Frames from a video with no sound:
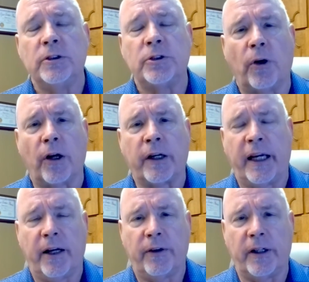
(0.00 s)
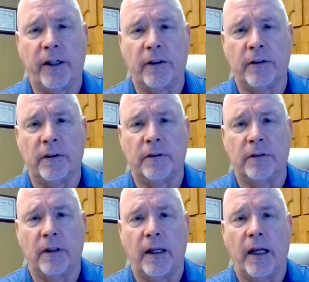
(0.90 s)
So our carrier,
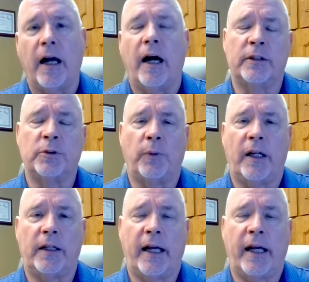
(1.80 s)
as well